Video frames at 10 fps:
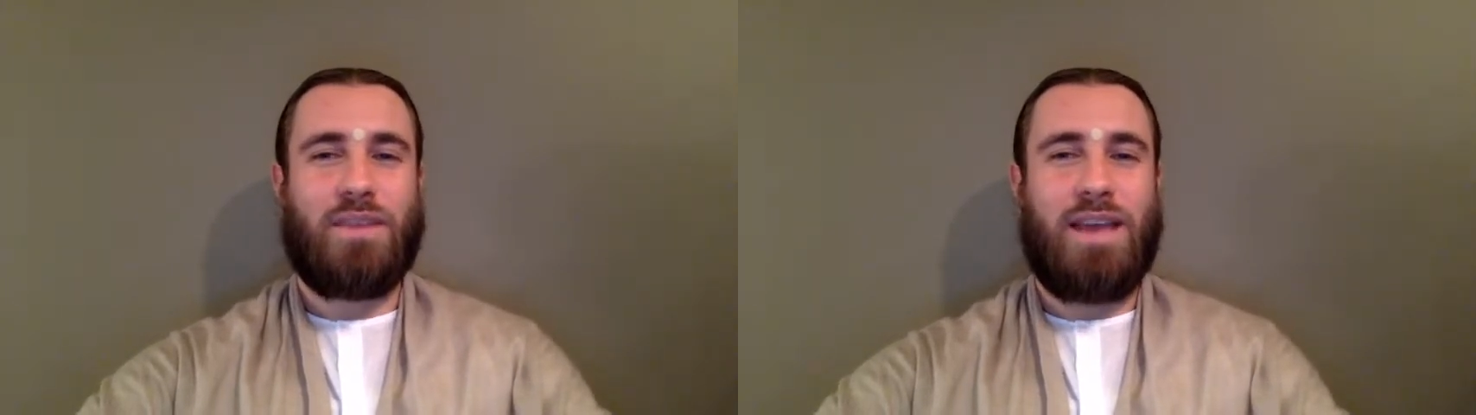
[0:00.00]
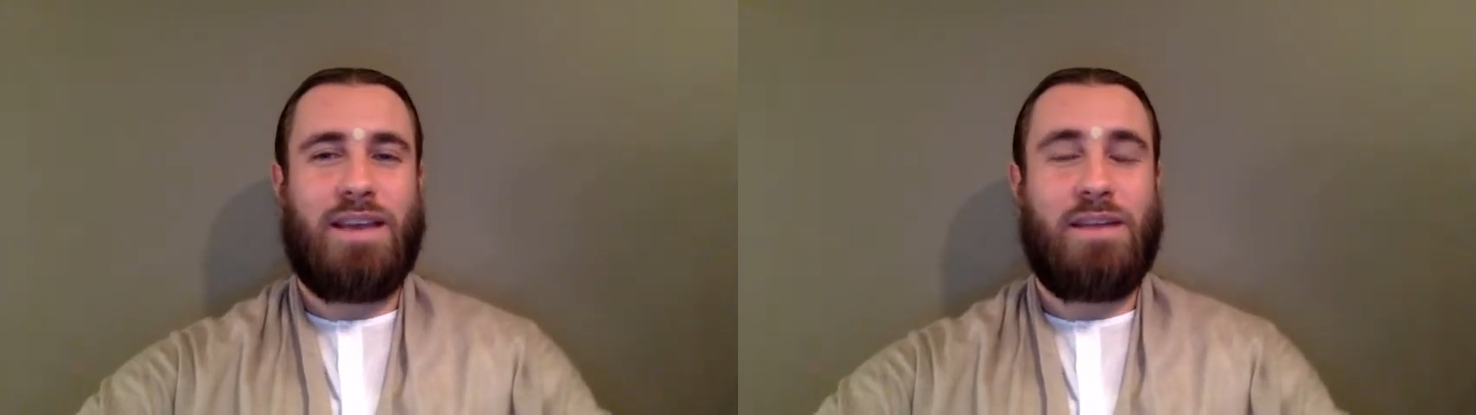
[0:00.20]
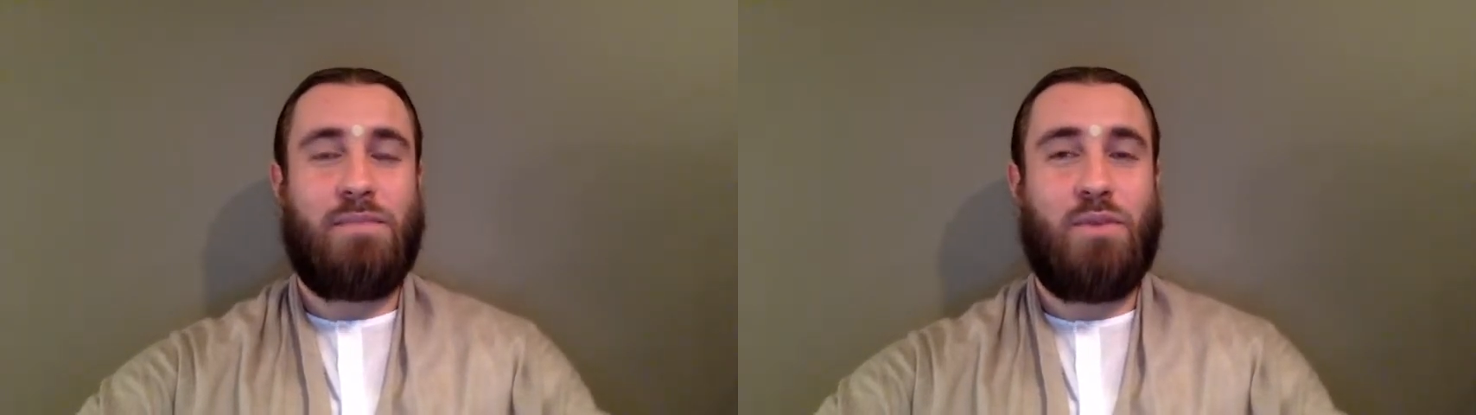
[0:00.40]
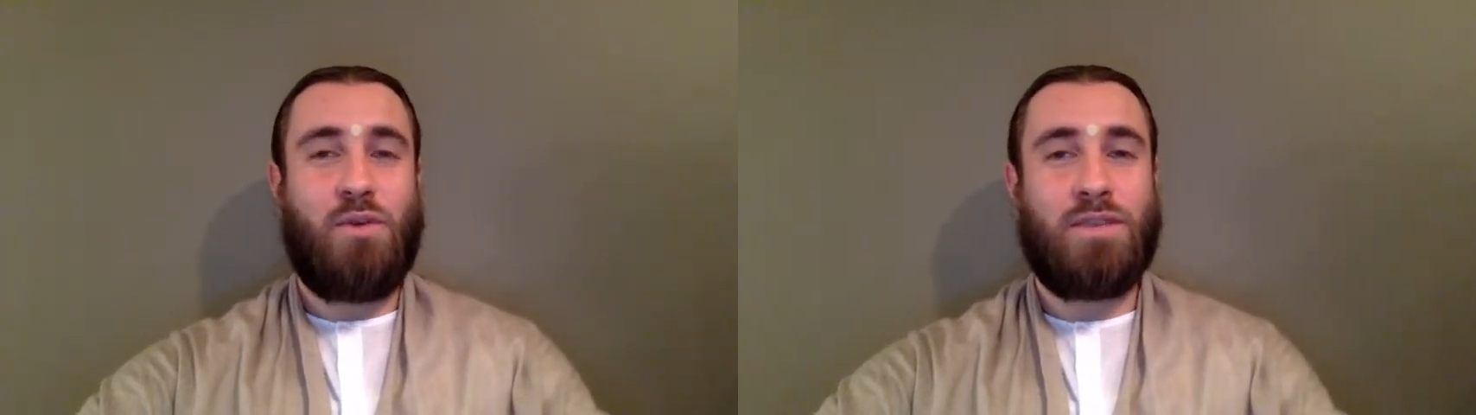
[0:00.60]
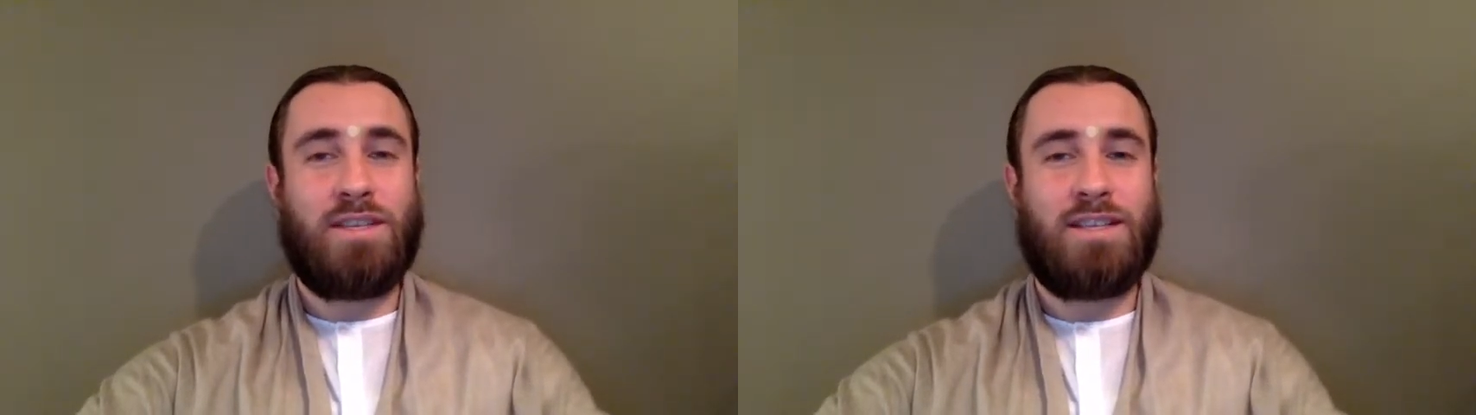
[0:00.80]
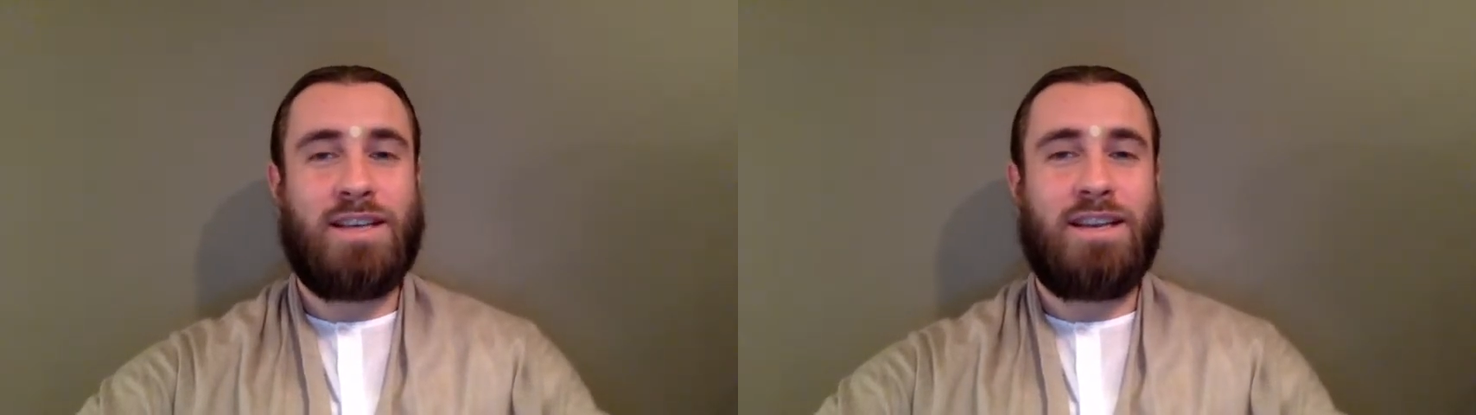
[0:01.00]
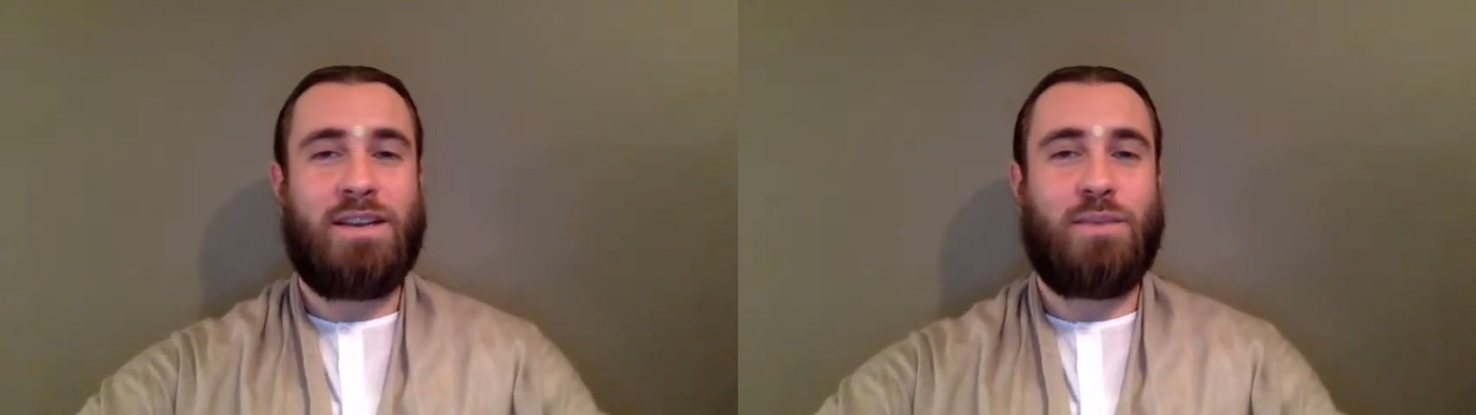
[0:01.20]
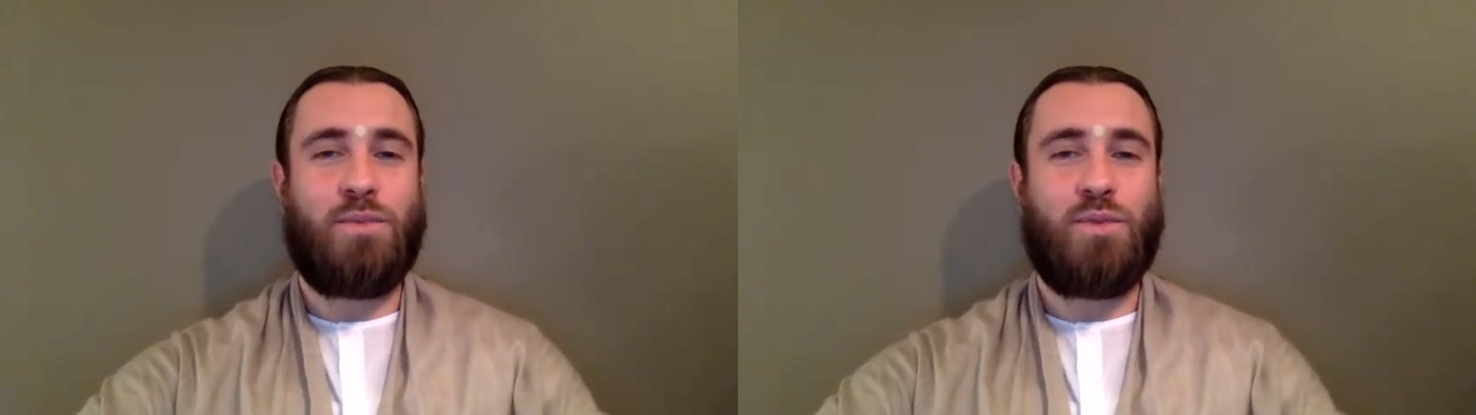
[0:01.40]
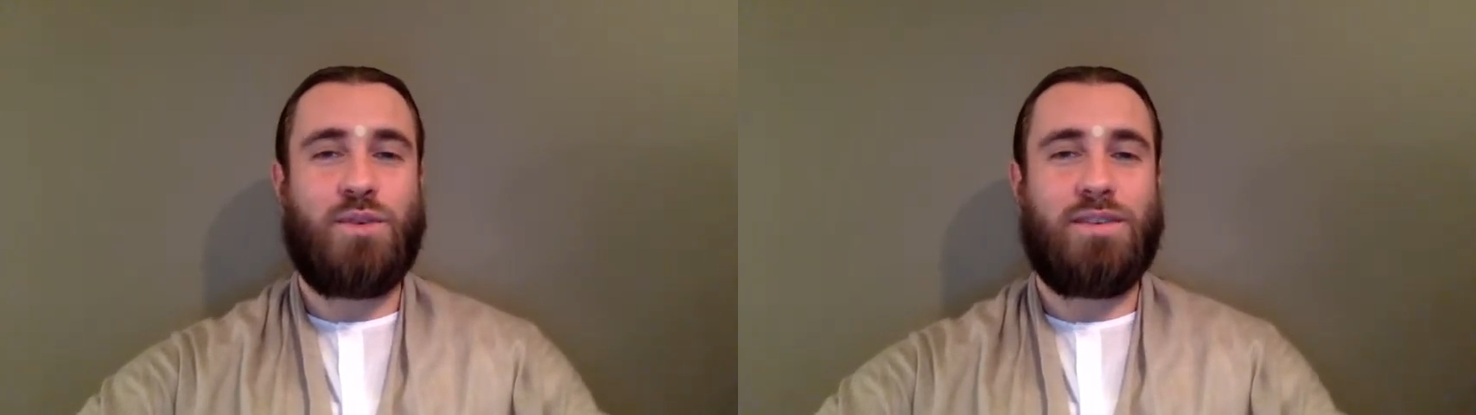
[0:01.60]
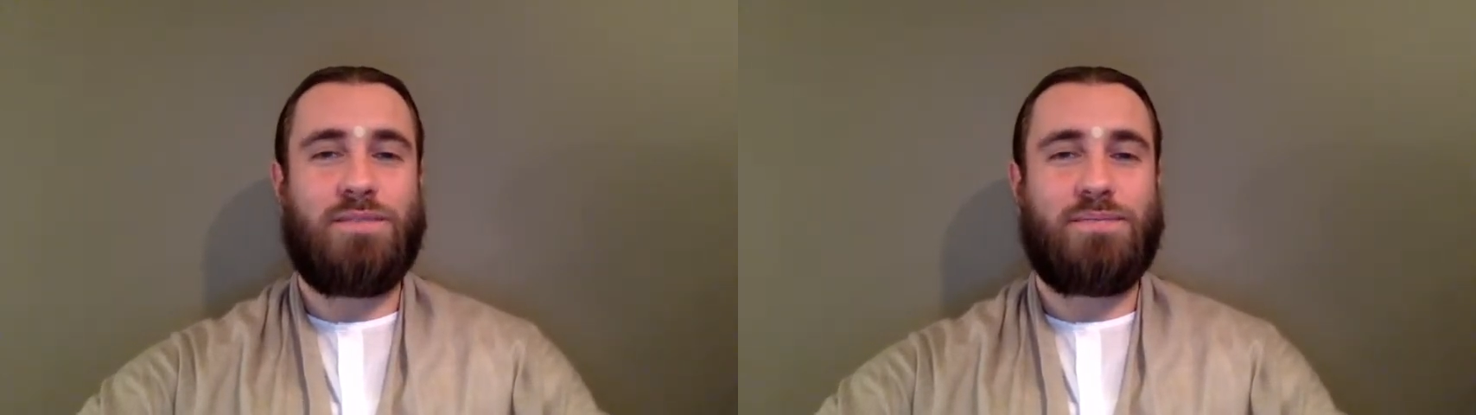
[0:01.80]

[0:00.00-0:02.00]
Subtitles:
And then both the sun and the moon